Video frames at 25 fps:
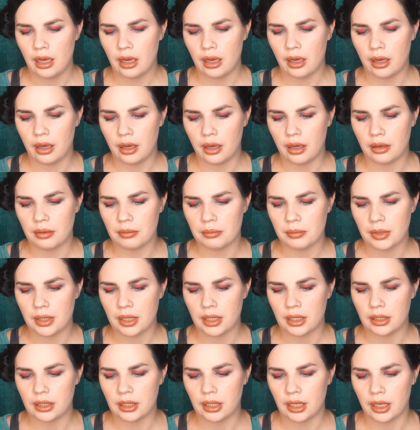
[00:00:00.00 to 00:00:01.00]

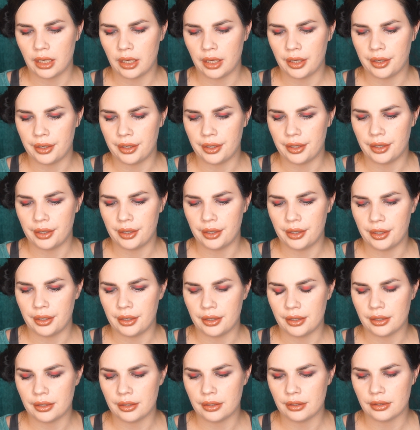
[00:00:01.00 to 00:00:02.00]
It
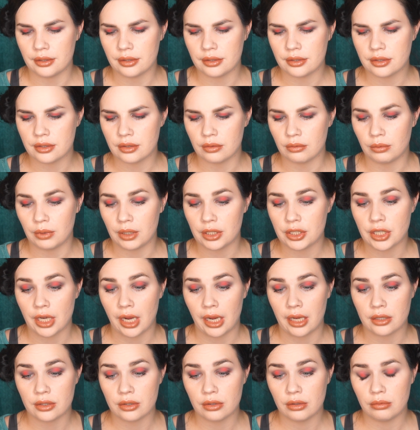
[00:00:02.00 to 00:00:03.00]
has witch
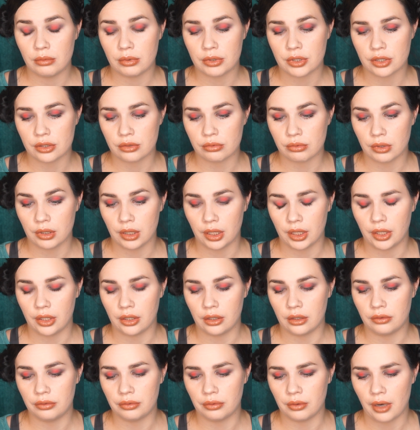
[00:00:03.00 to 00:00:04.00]
hazel, which is really
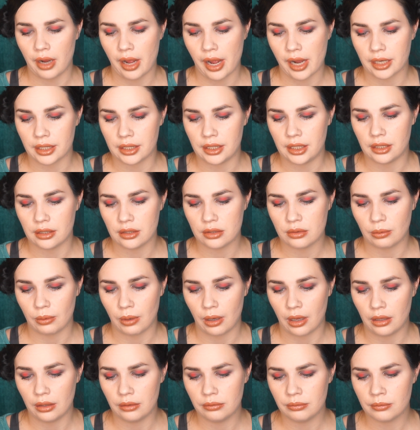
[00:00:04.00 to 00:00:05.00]
good for acne as
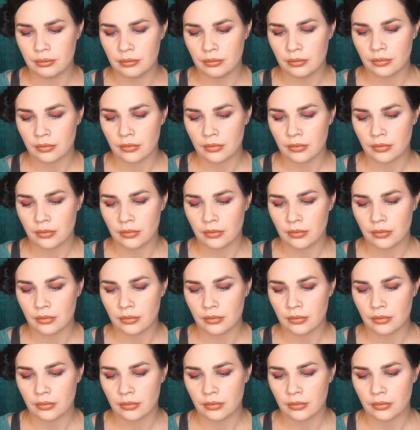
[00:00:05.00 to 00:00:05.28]
well.